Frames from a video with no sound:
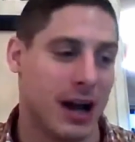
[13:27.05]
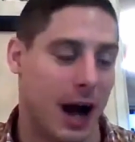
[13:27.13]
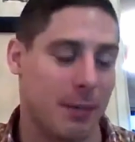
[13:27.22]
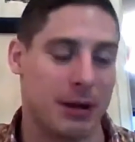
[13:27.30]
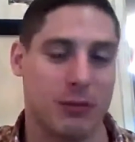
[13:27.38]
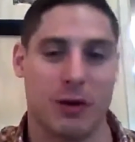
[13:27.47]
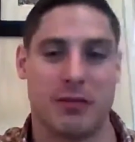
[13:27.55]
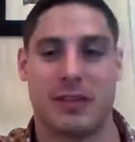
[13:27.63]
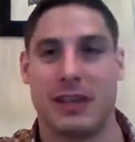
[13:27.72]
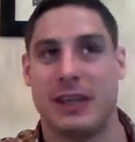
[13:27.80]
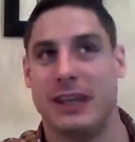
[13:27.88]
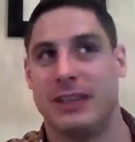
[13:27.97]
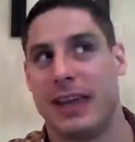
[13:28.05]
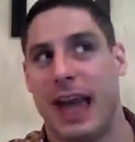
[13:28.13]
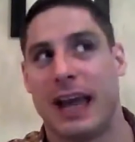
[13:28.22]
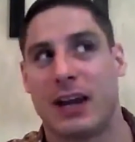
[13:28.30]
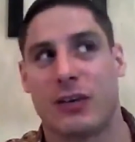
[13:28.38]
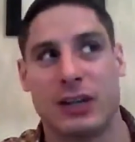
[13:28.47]
I mean, with
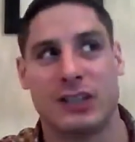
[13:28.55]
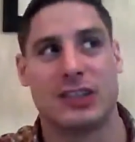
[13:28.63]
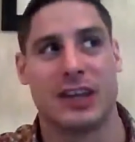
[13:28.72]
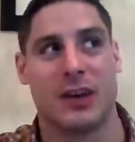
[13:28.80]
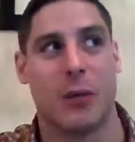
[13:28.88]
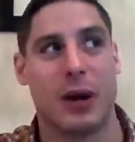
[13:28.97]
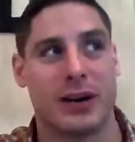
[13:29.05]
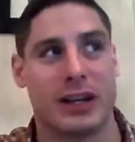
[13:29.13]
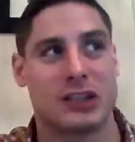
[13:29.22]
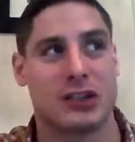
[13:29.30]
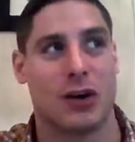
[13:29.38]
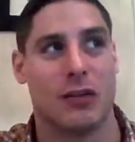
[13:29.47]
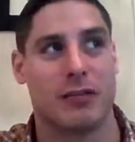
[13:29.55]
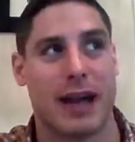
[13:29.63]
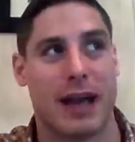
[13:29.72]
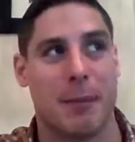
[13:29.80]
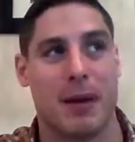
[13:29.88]
the increase in awareness of